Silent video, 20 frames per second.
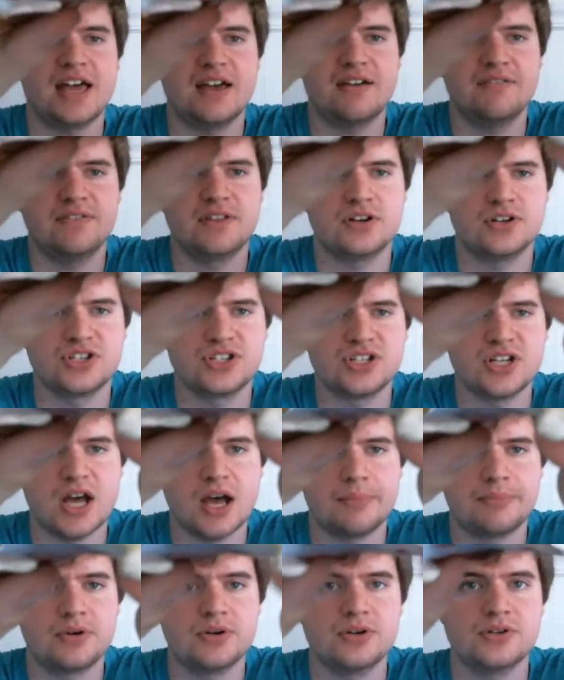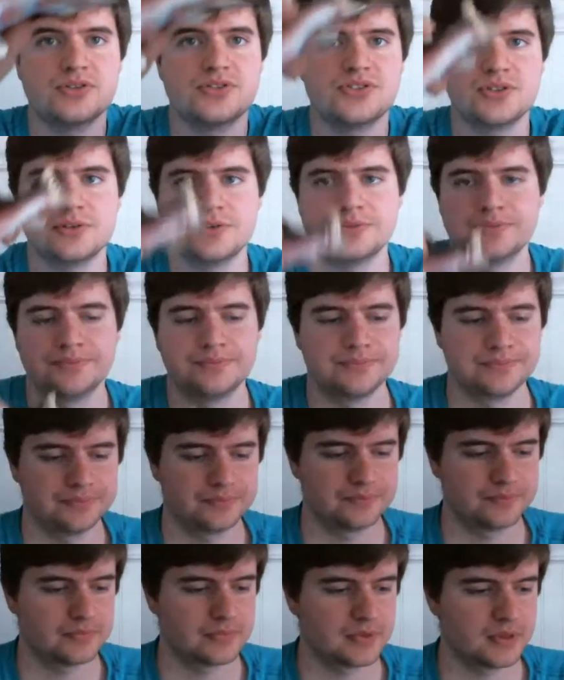have their stoppers.
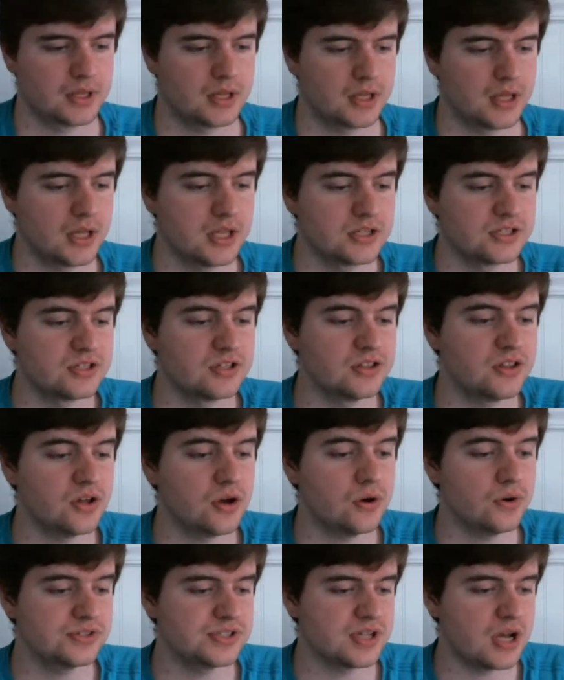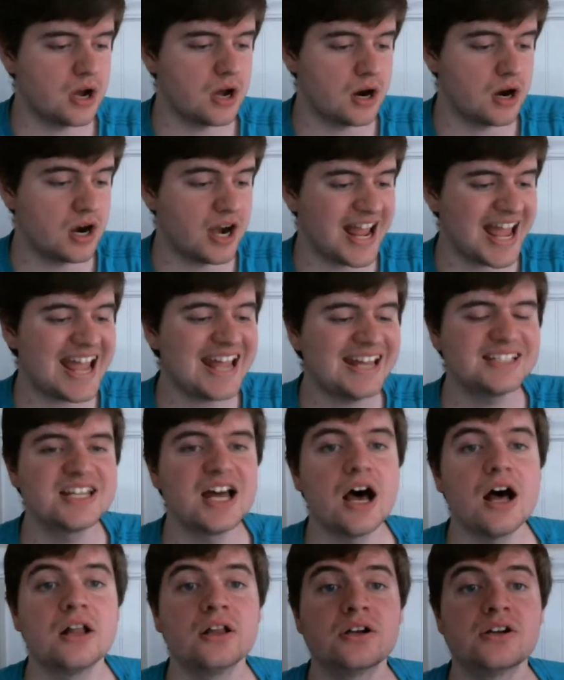So those are
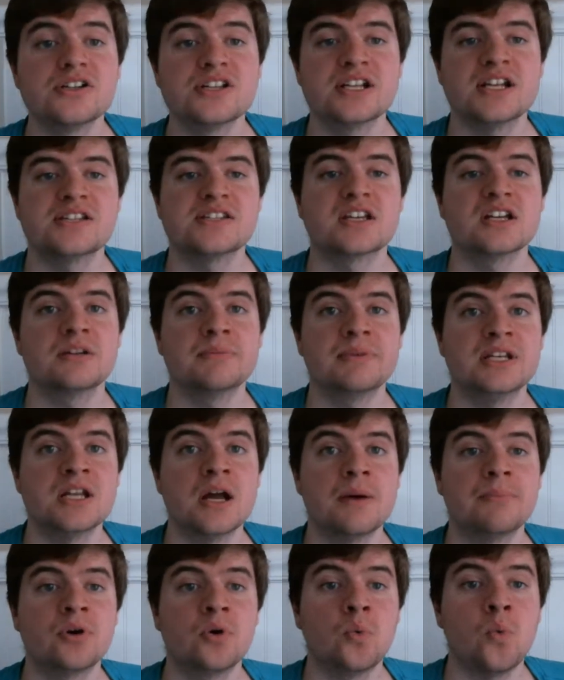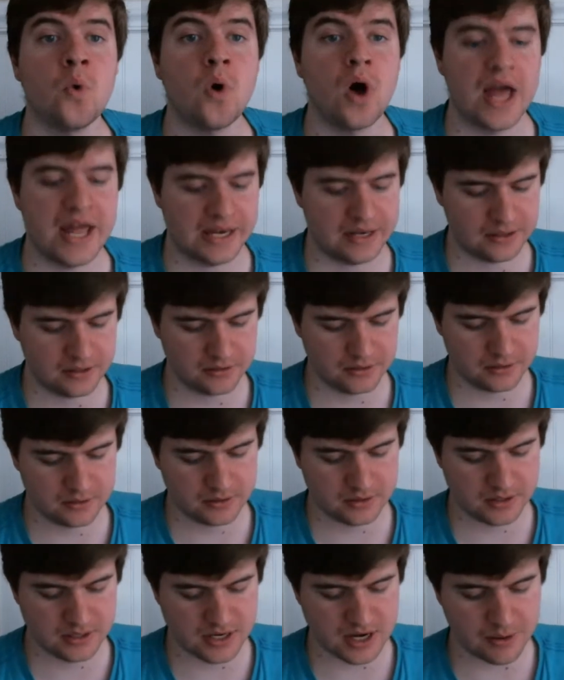$8 and it's going to be number one.
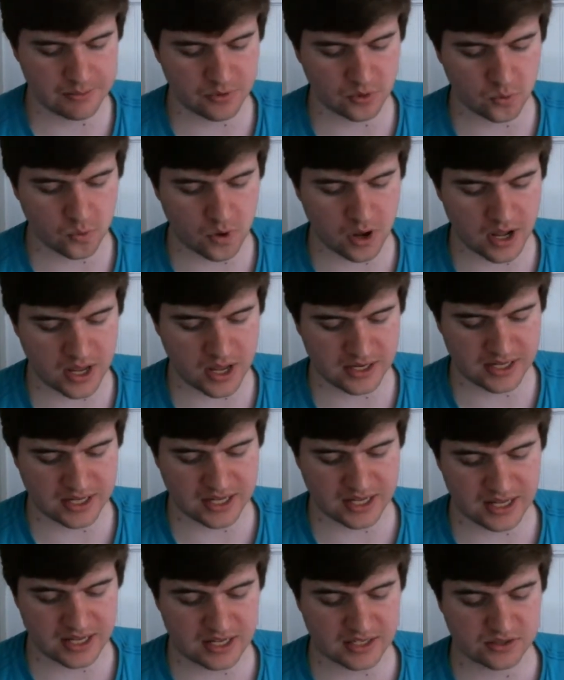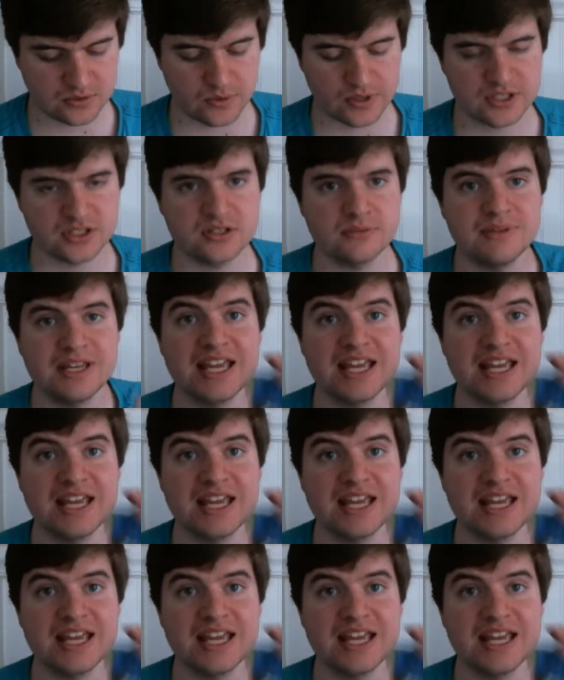Number one is going to